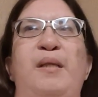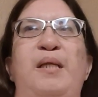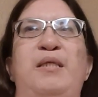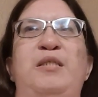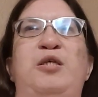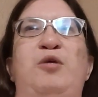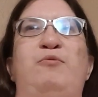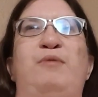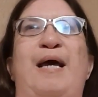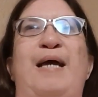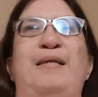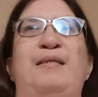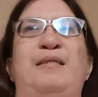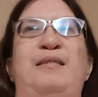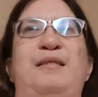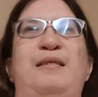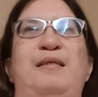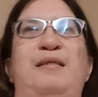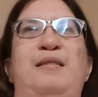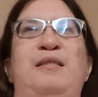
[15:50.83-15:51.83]

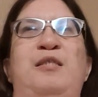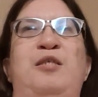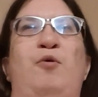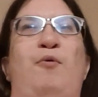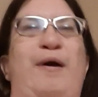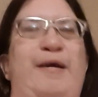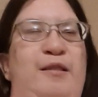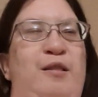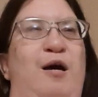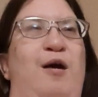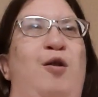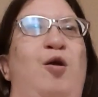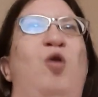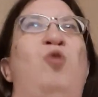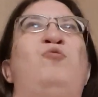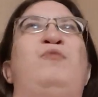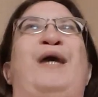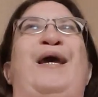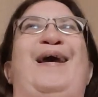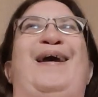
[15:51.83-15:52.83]
so I thought,
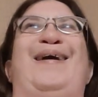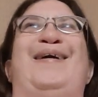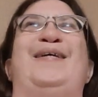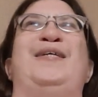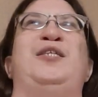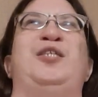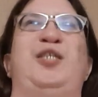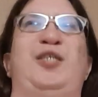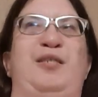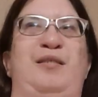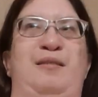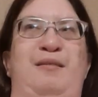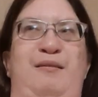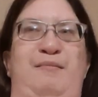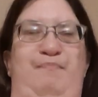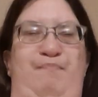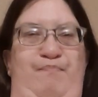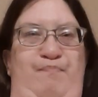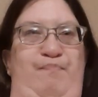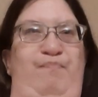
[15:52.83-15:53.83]
okay, she's
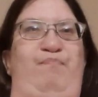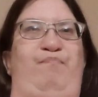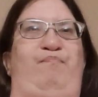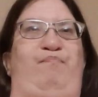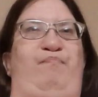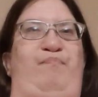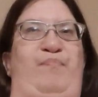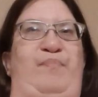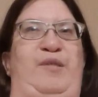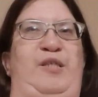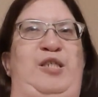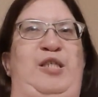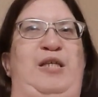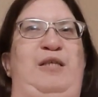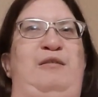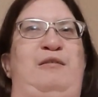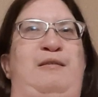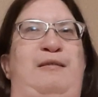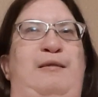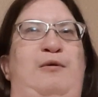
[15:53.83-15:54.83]

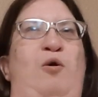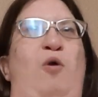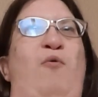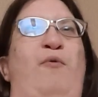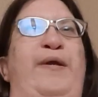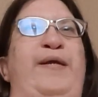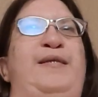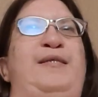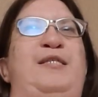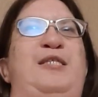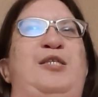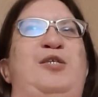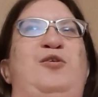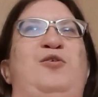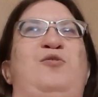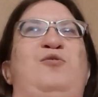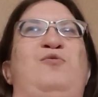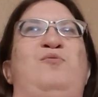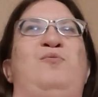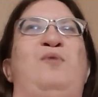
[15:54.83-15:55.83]
going
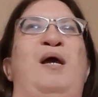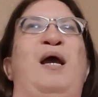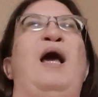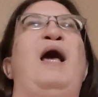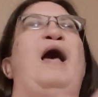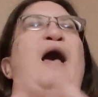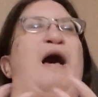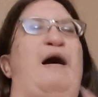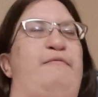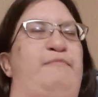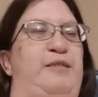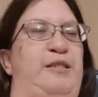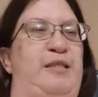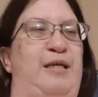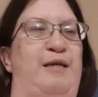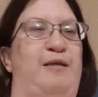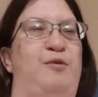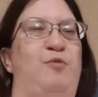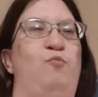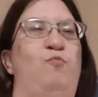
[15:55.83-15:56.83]
to have a
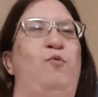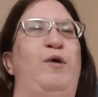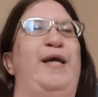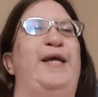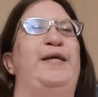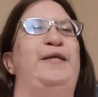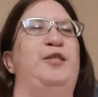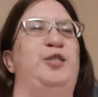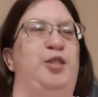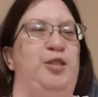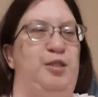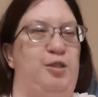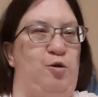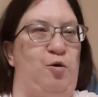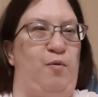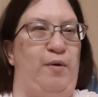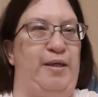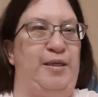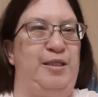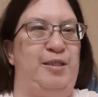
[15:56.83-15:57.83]
second win. She's
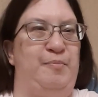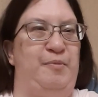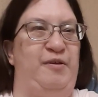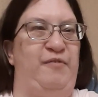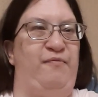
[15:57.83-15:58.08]
going to be